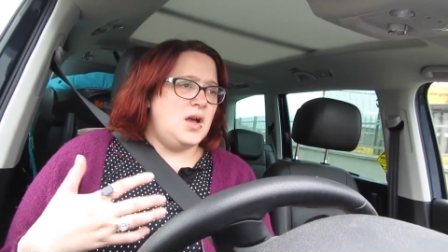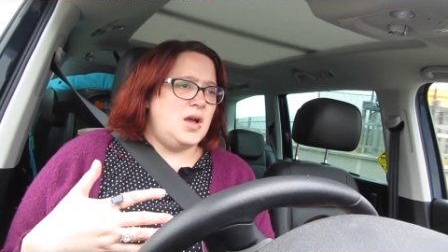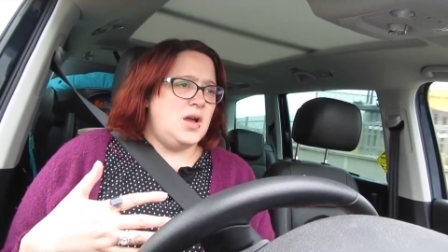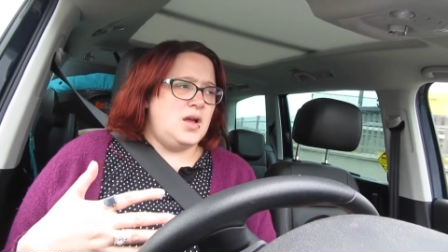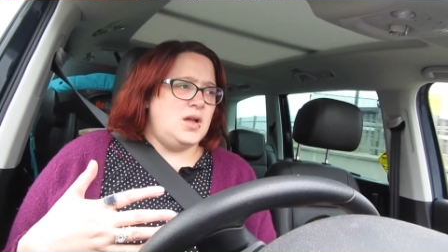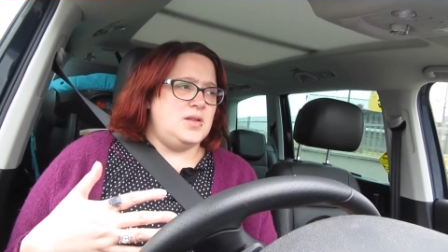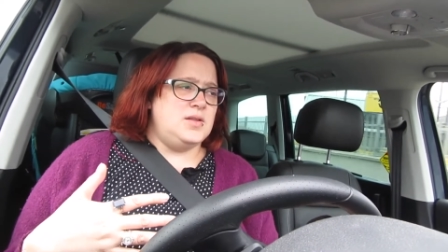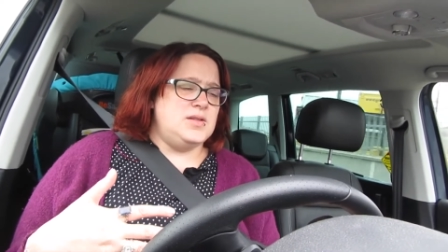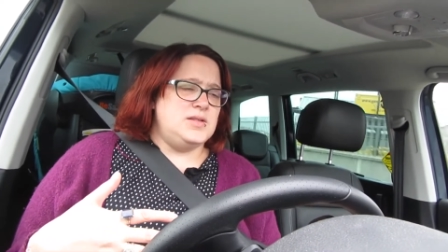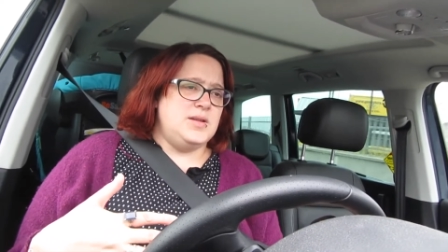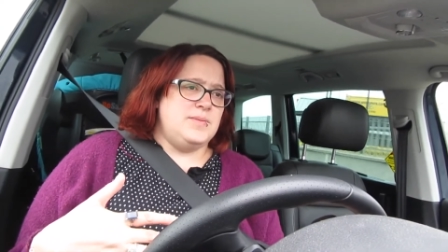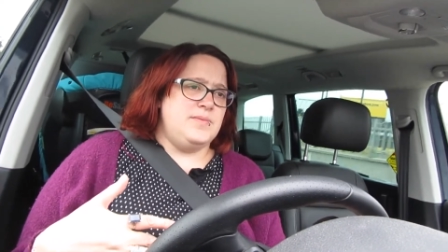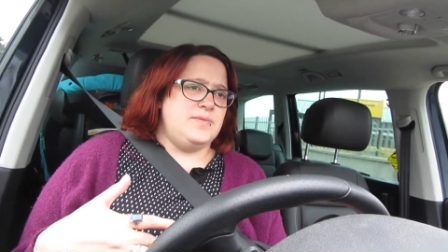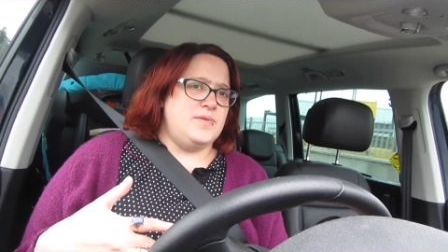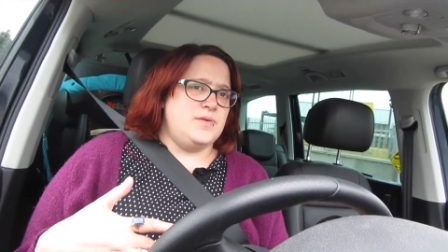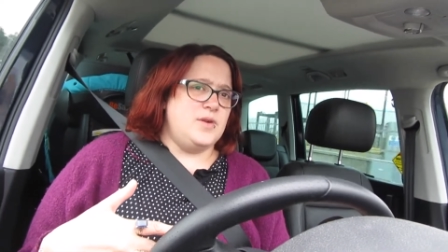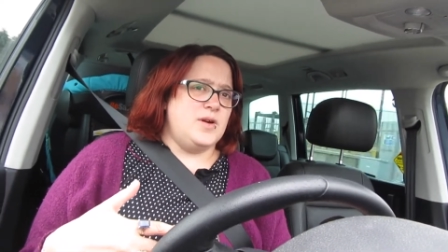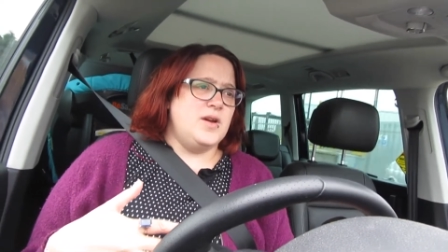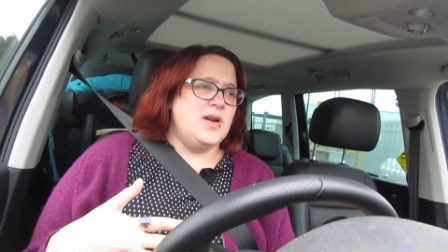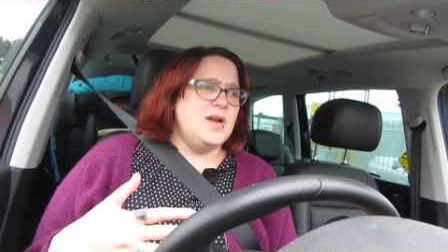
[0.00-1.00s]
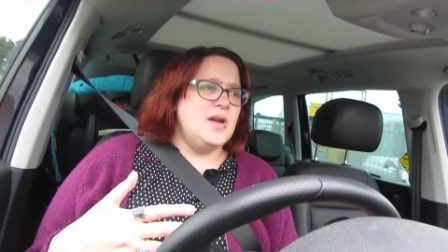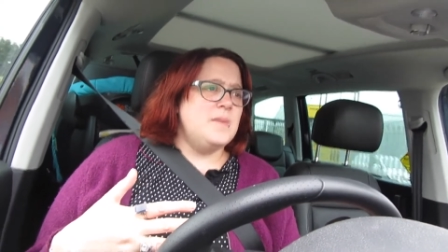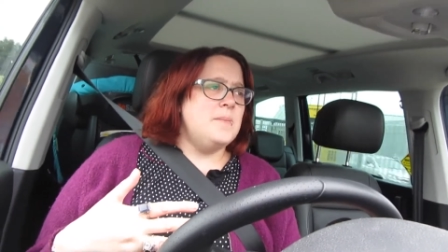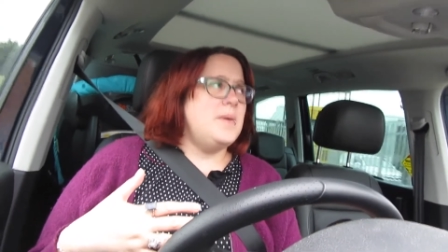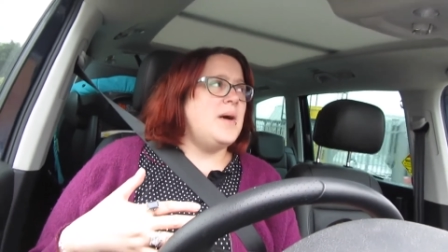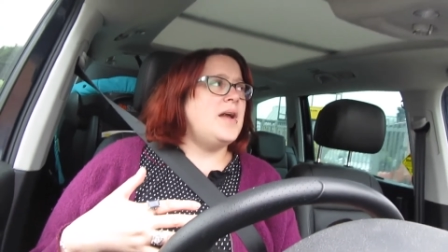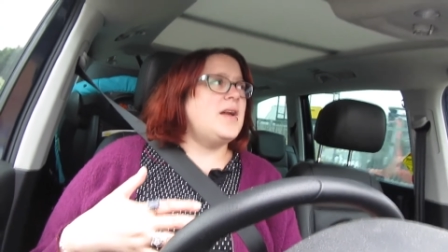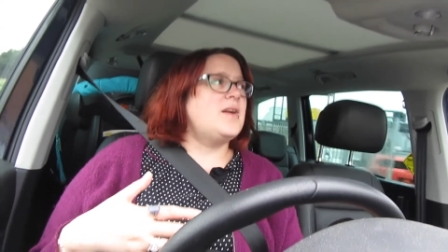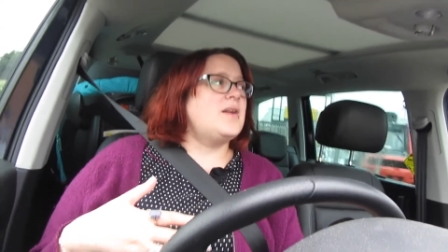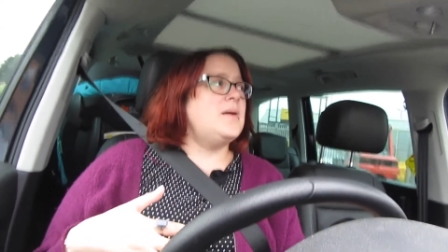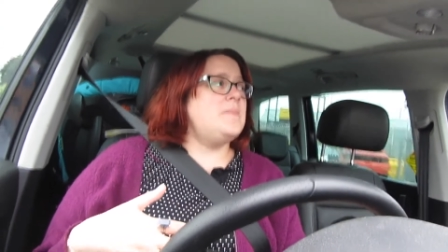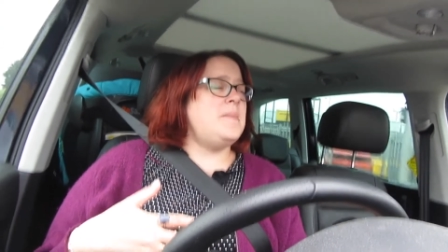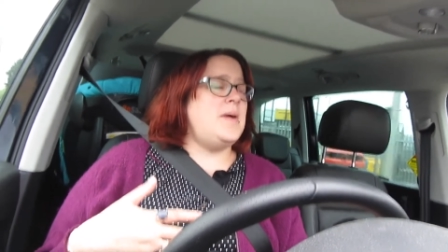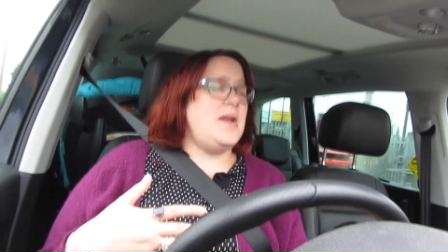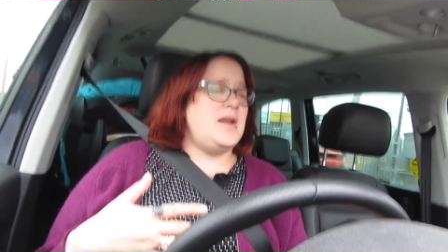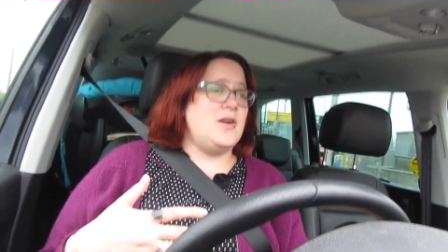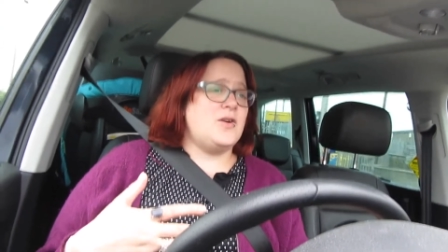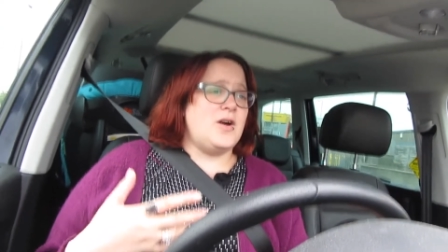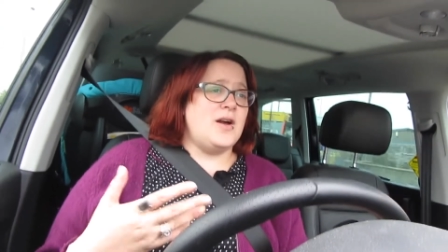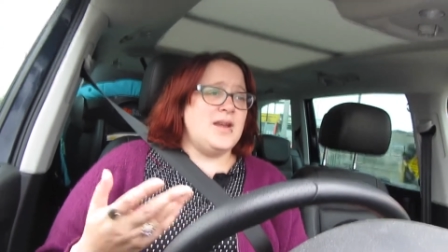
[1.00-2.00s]
and the day before, but it
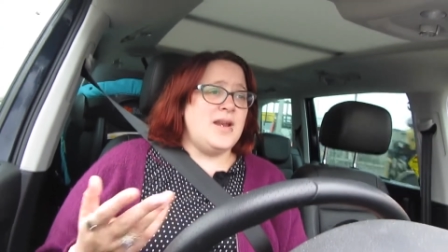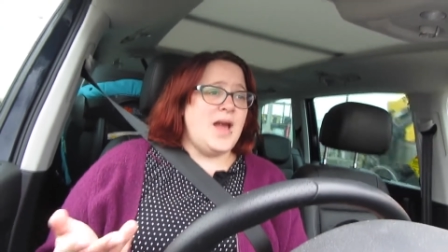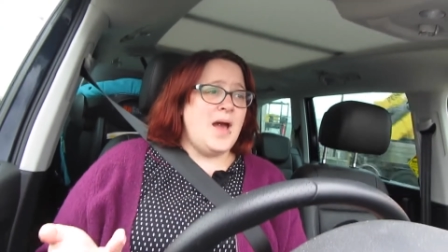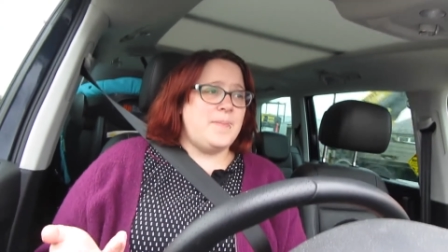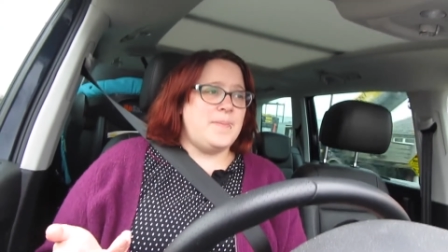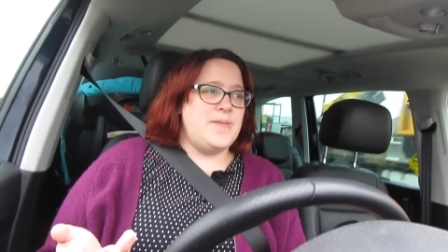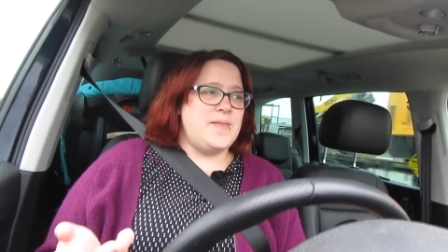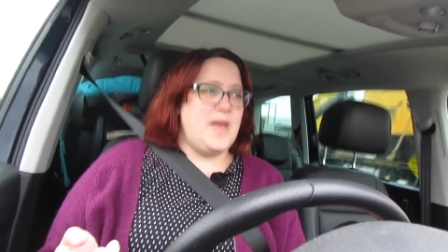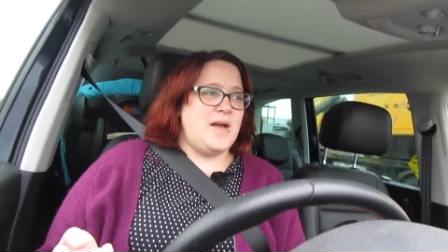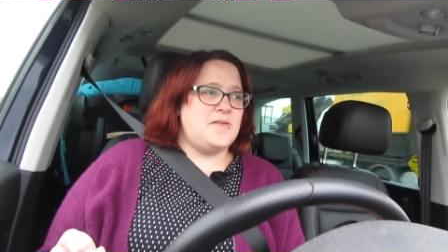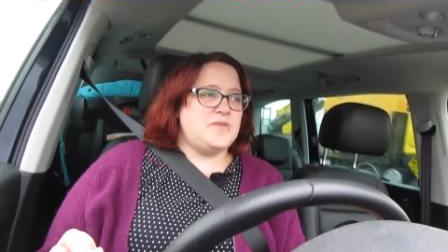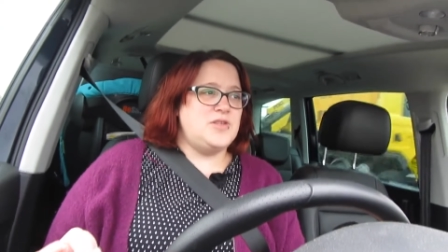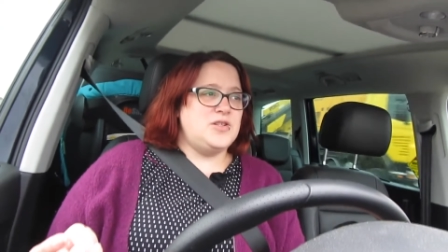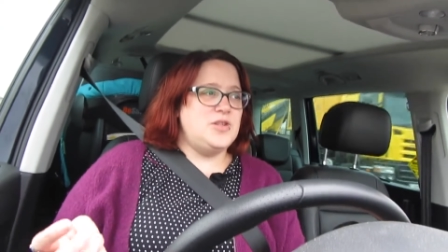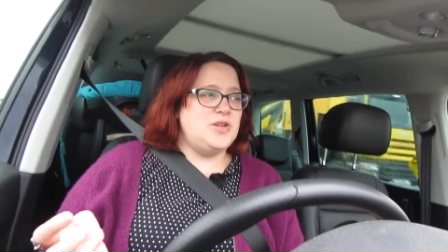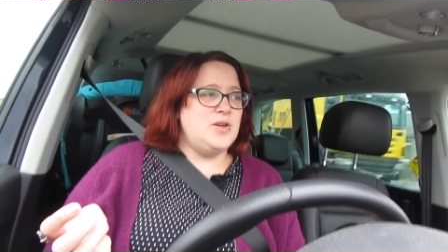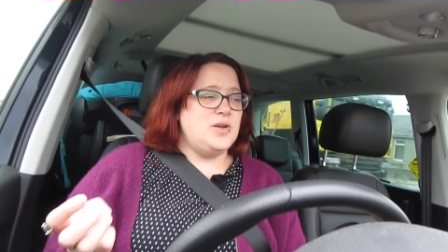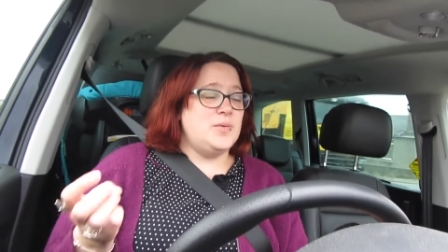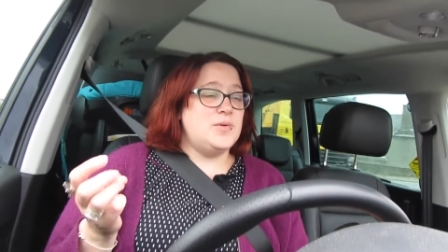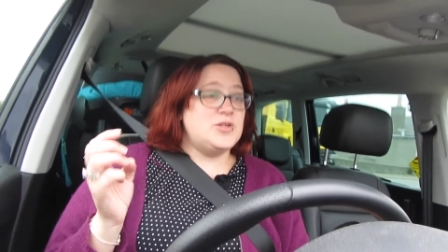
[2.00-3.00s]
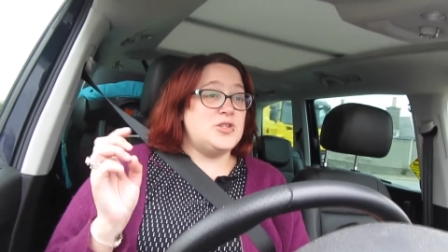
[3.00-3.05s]
meant I got a nap in the afternoon,